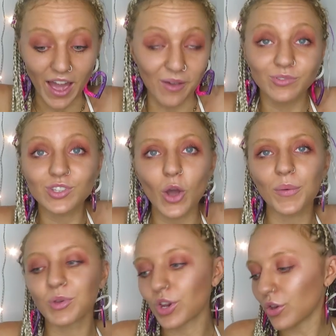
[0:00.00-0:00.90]
yeah, so
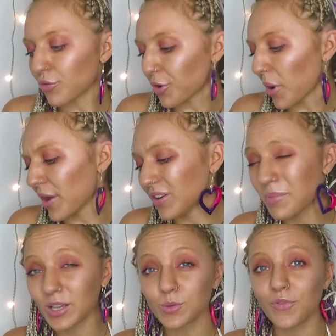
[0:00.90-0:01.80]
I'm gonna go through, I only
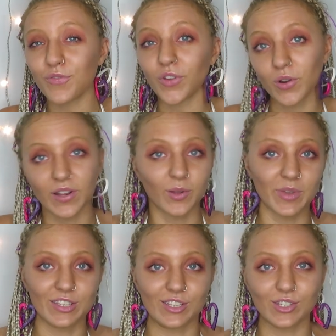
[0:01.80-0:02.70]
picked a few little
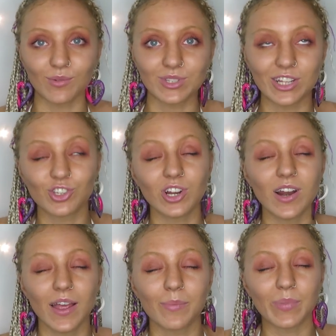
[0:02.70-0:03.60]
bits because I was literally
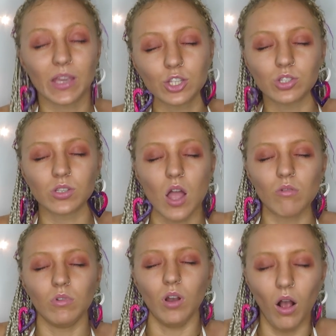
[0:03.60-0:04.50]
like, bitch,
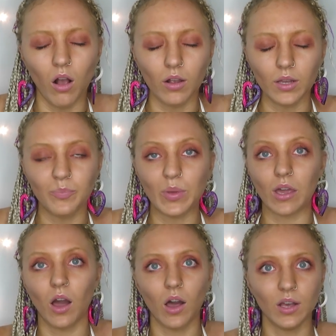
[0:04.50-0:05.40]
don't look
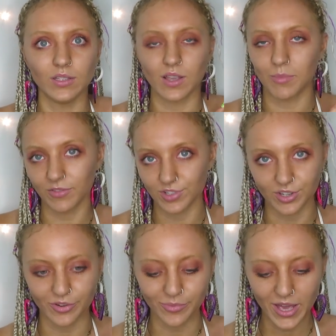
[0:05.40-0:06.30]
because I'm obviously
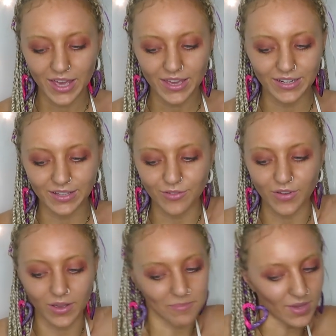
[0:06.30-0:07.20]
going away, I need the
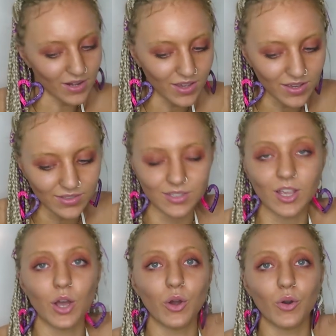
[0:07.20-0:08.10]
fucking money,
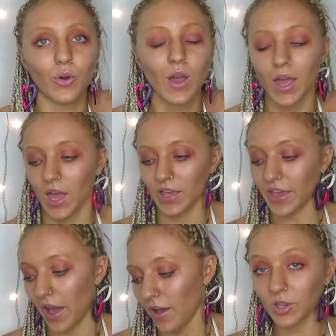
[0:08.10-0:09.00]
so
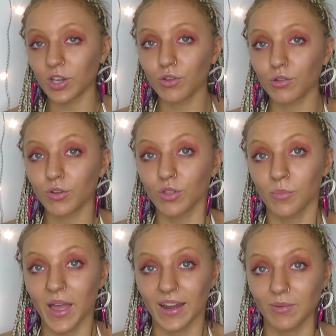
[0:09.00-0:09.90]
yeah. I'm gonna go through
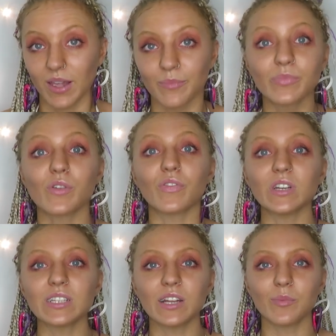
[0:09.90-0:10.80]
them anyway. The
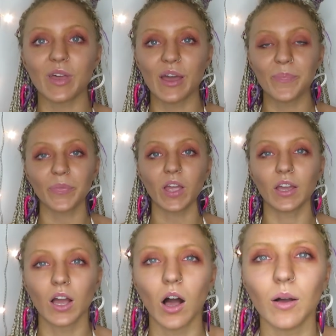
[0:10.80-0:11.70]
first little bit
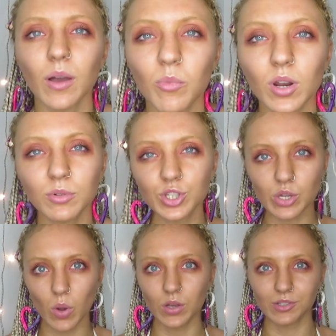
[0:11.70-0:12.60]
I got, and what I will
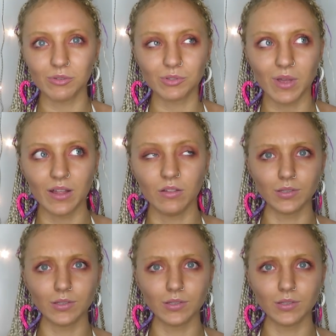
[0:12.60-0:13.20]
do also as well,